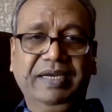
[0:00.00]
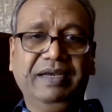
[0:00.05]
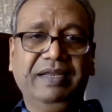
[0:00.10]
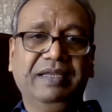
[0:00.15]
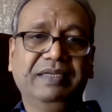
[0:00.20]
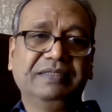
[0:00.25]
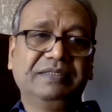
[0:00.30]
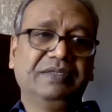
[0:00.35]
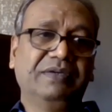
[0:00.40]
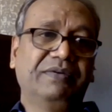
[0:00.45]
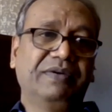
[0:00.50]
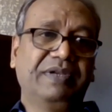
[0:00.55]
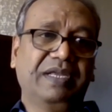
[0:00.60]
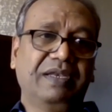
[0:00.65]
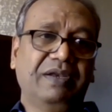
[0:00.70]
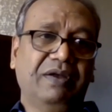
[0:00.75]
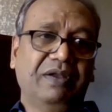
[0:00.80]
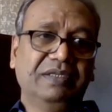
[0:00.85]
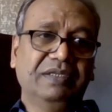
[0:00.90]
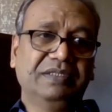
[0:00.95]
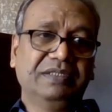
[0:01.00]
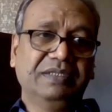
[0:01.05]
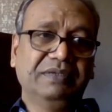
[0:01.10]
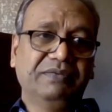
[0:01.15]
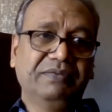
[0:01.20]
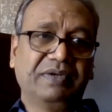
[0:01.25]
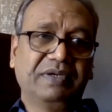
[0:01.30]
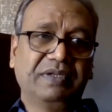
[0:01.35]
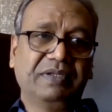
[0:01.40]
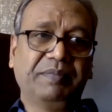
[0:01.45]
Indian Institute of
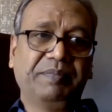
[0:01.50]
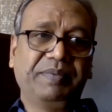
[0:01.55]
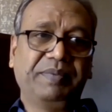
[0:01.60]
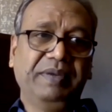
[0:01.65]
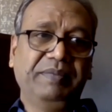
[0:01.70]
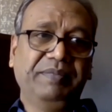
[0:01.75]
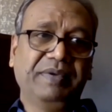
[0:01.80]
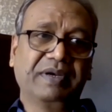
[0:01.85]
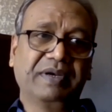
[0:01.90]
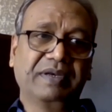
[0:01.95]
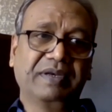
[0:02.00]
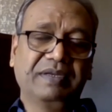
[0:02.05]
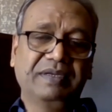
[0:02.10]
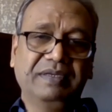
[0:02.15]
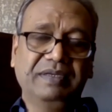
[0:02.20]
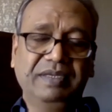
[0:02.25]
Technology, one of the premier